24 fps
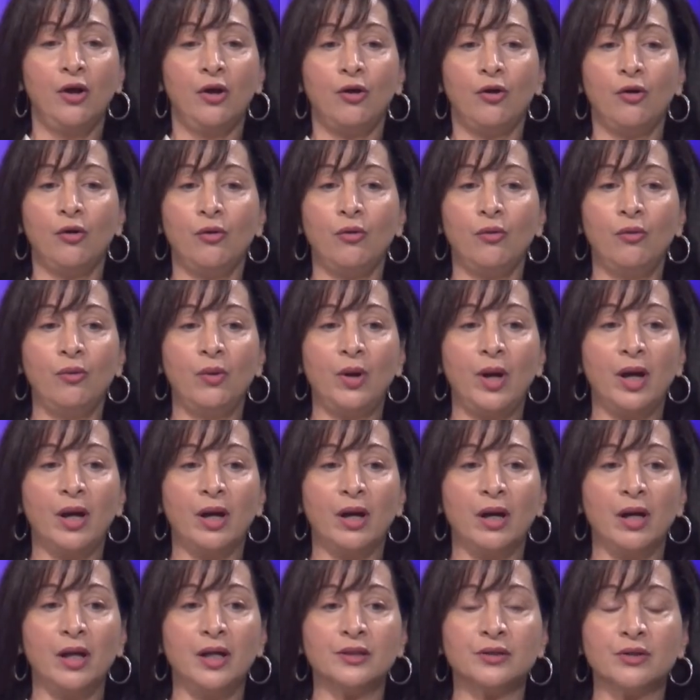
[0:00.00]
who
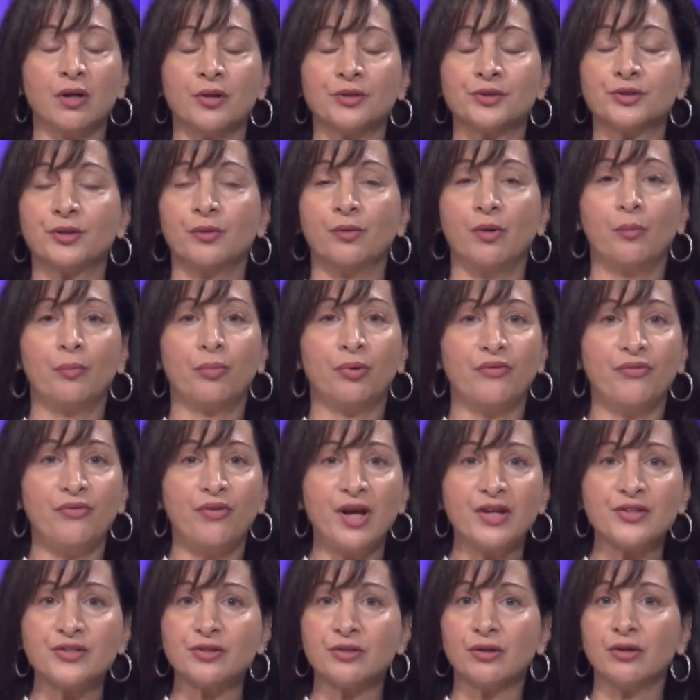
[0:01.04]
uh, is also a
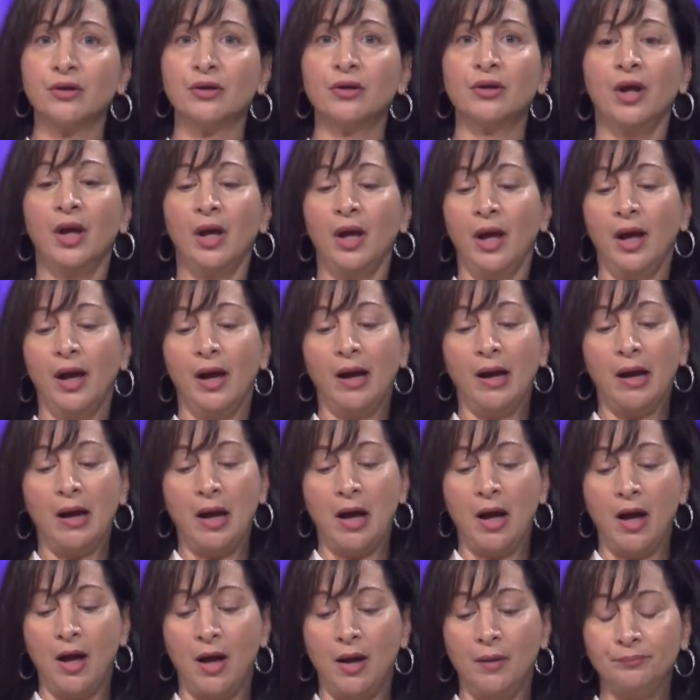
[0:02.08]
professor.
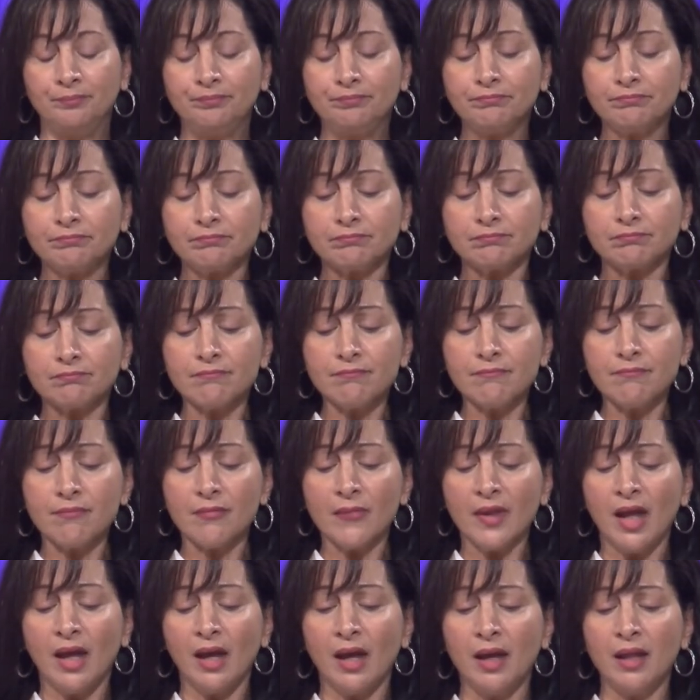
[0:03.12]
Um,
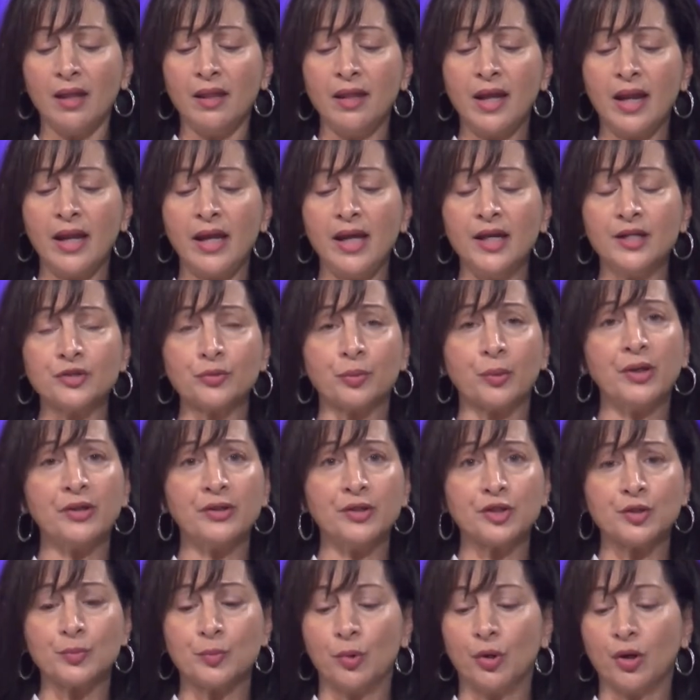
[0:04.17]
that he has
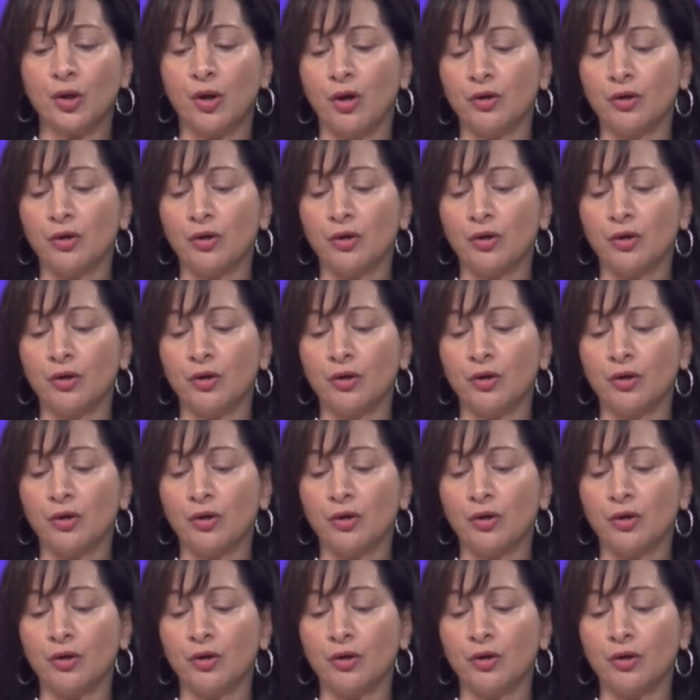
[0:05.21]
written this book